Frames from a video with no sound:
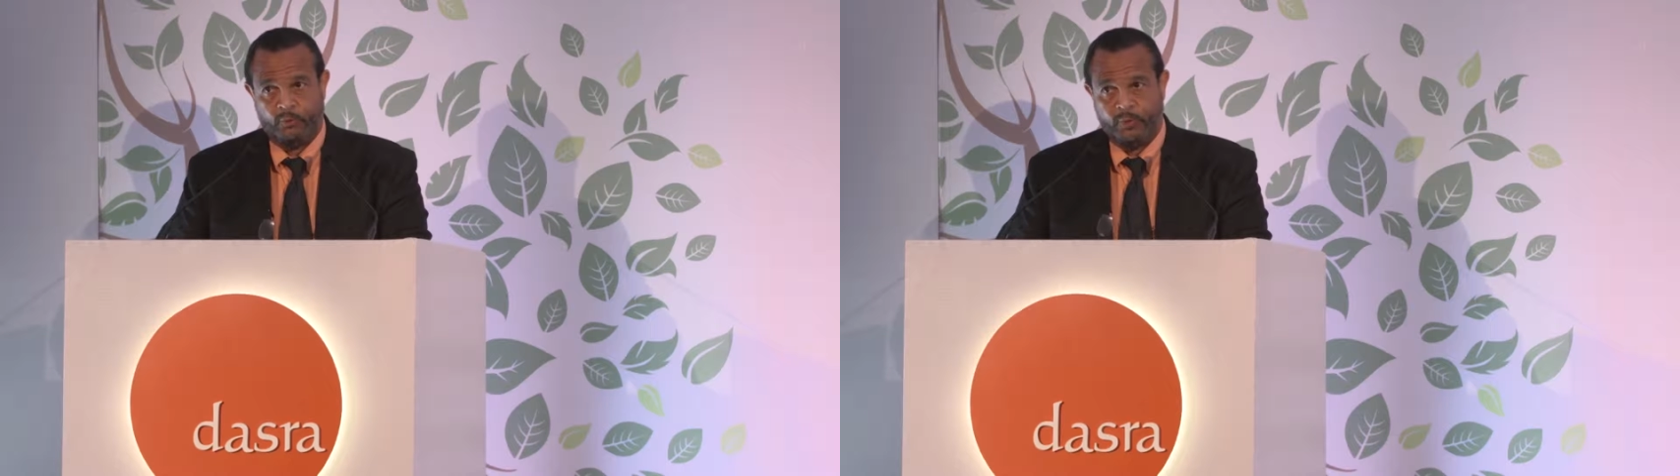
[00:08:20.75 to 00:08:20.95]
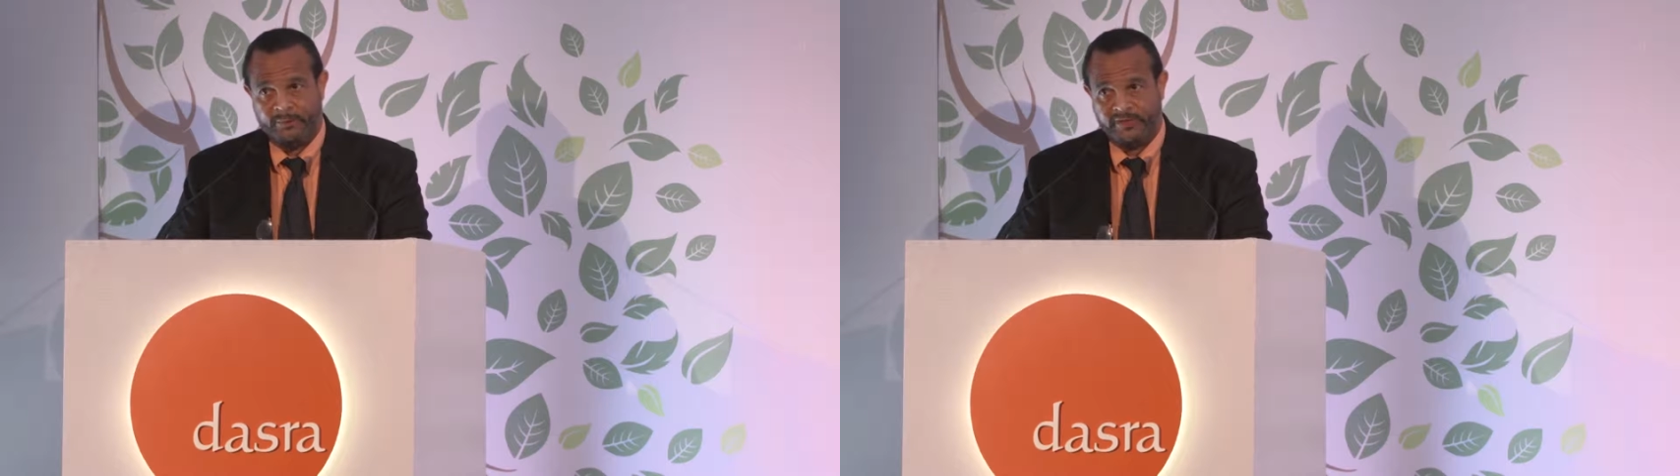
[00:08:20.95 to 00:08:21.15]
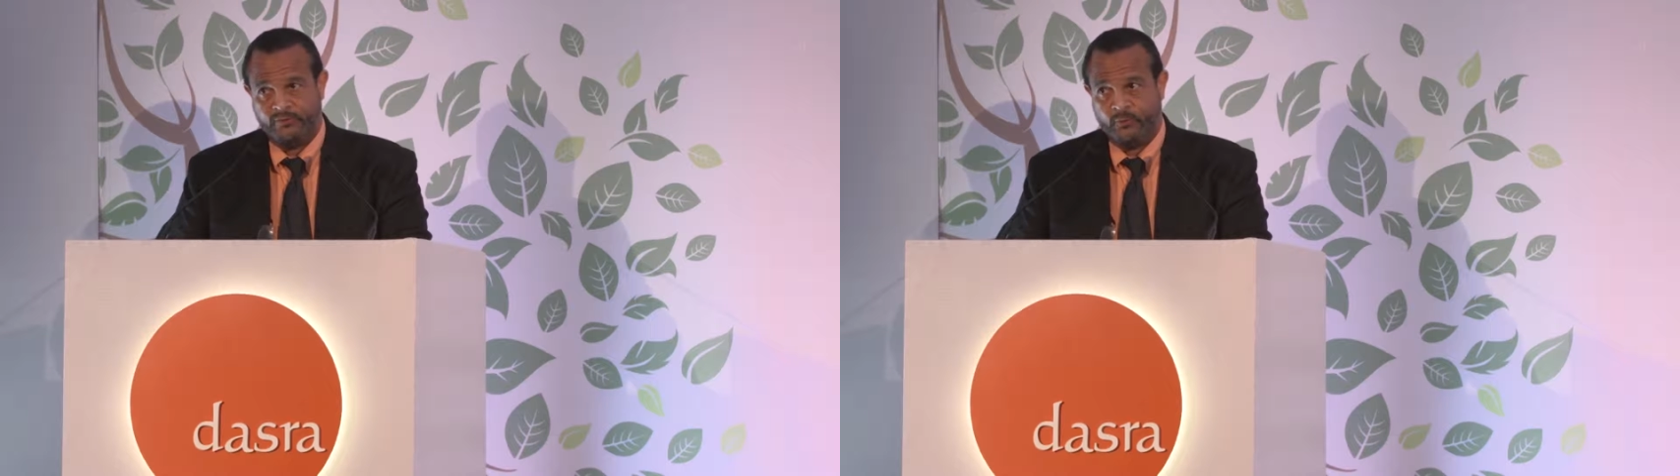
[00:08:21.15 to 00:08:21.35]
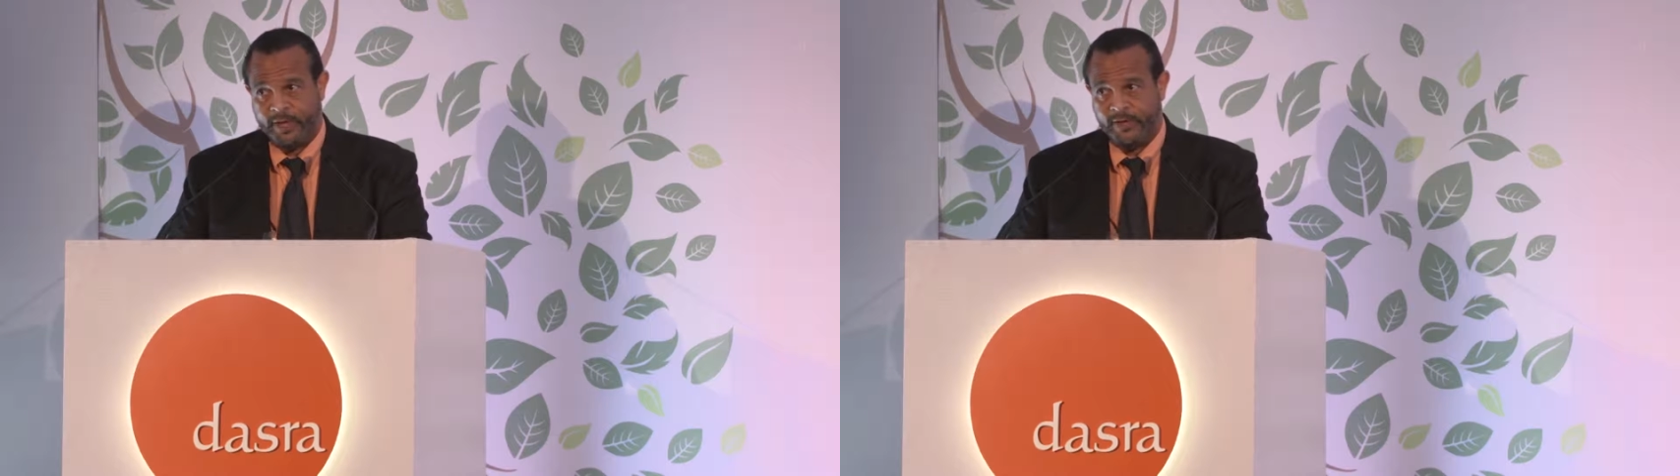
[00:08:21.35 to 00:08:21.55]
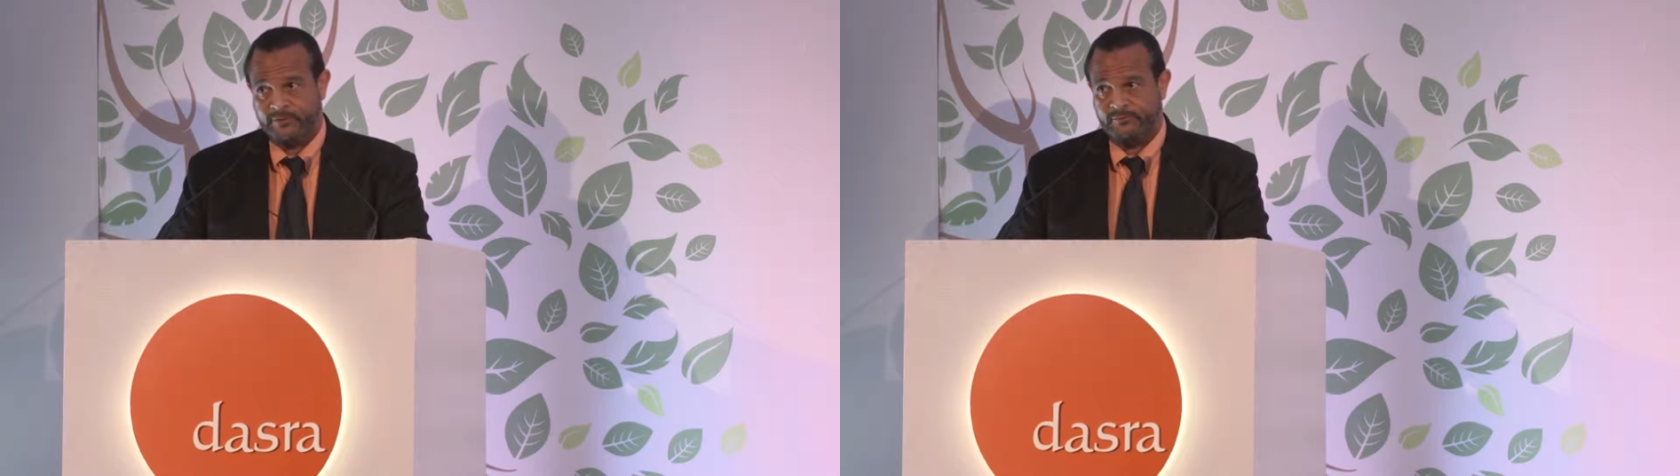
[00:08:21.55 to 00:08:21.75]
Women's
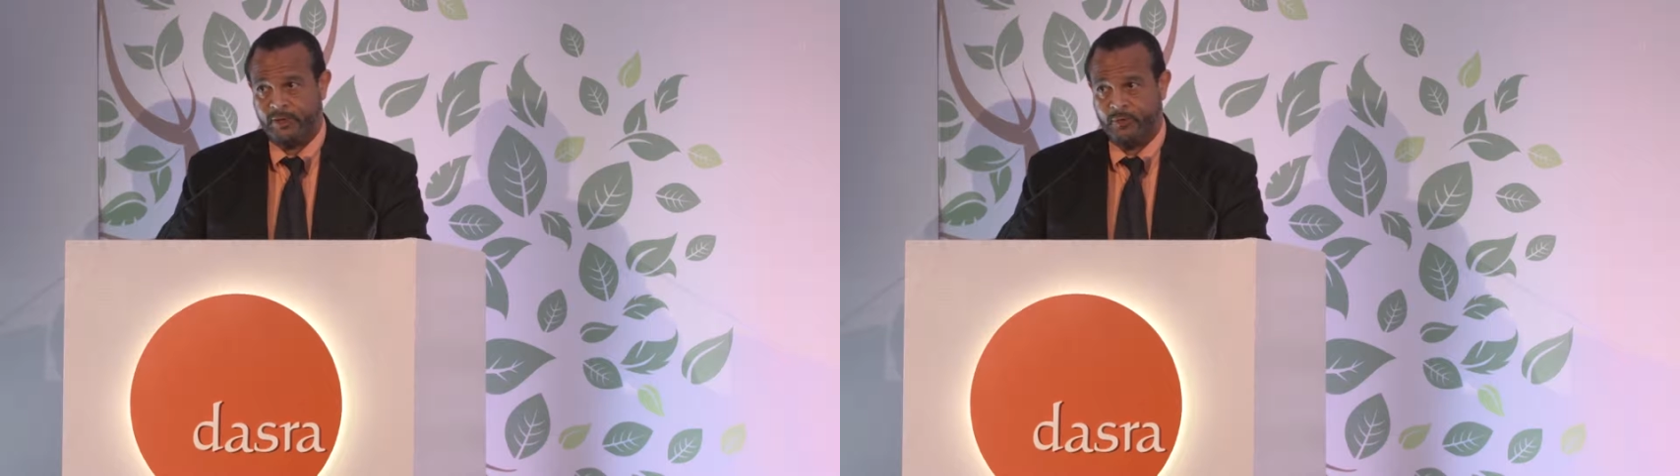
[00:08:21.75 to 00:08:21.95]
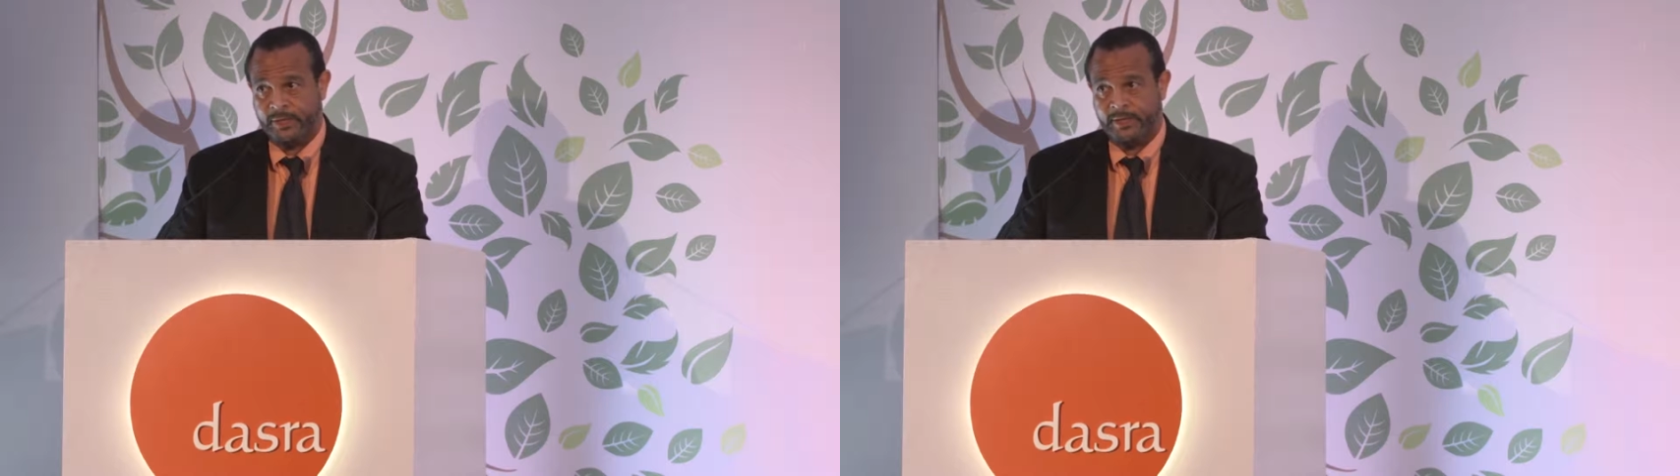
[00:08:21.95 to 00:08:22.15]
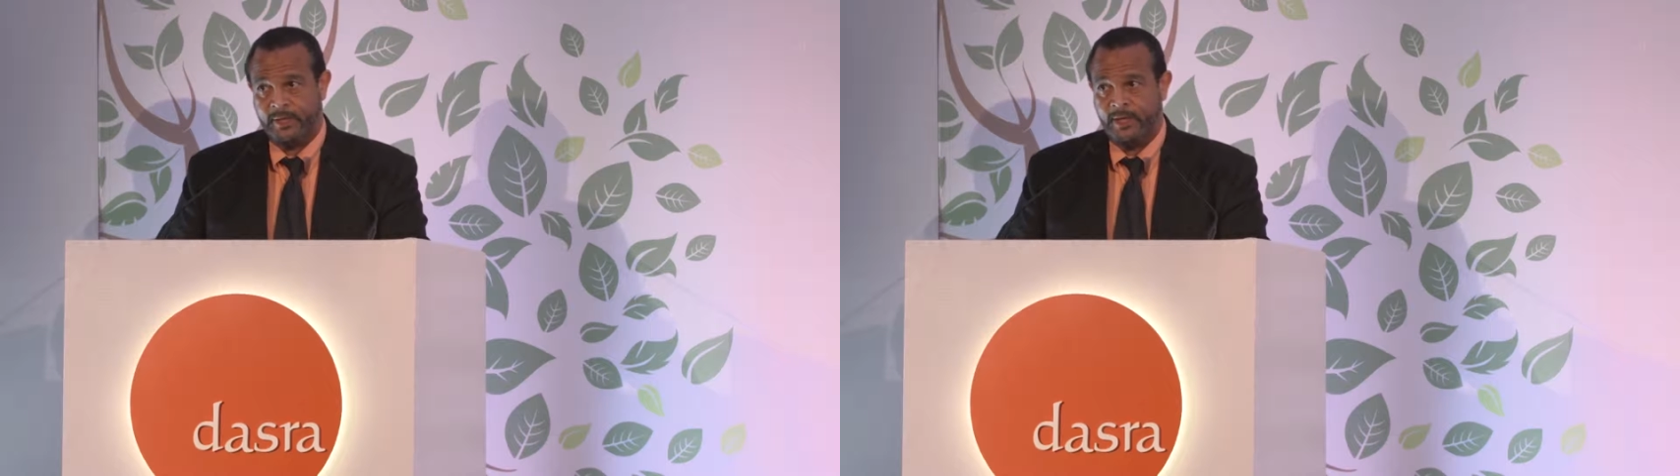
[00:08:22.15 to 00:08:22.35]
Ways of Knowing.